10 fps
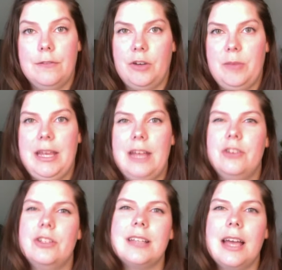freebie, and
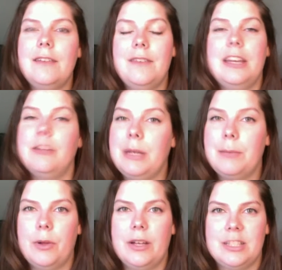just kind of getting
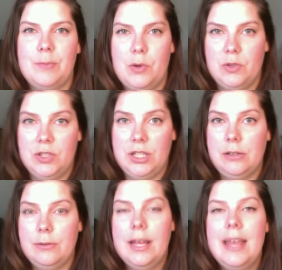people exposed to
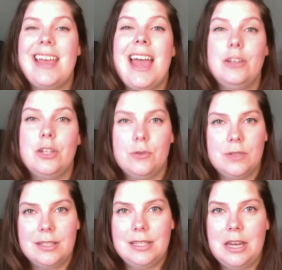you and
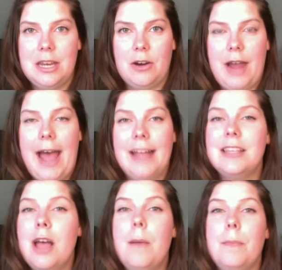used to seeing your
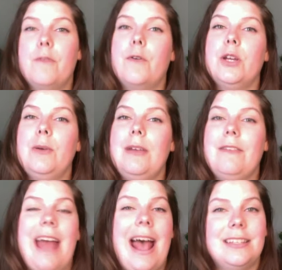ads before you
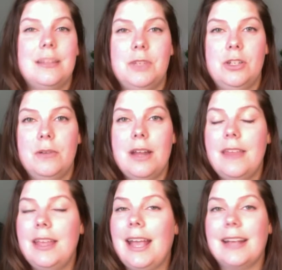even ask them to do
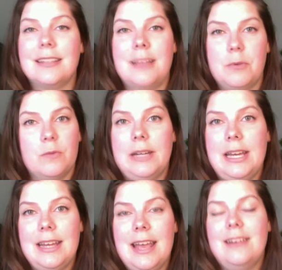anything except
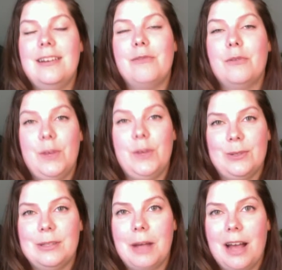read and review
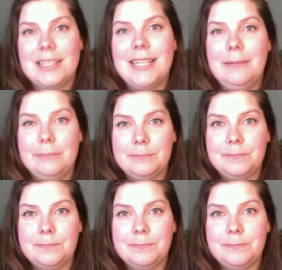some content.